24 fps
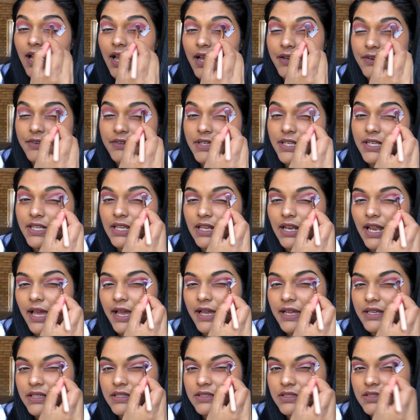I really
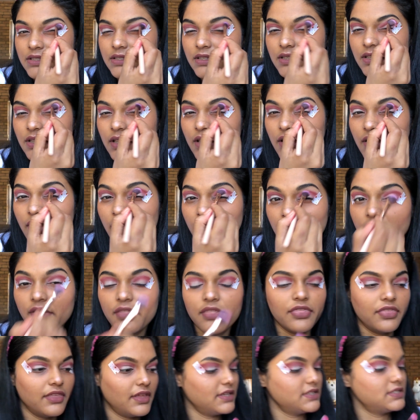liked
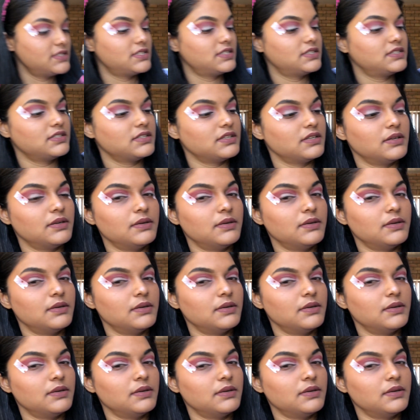this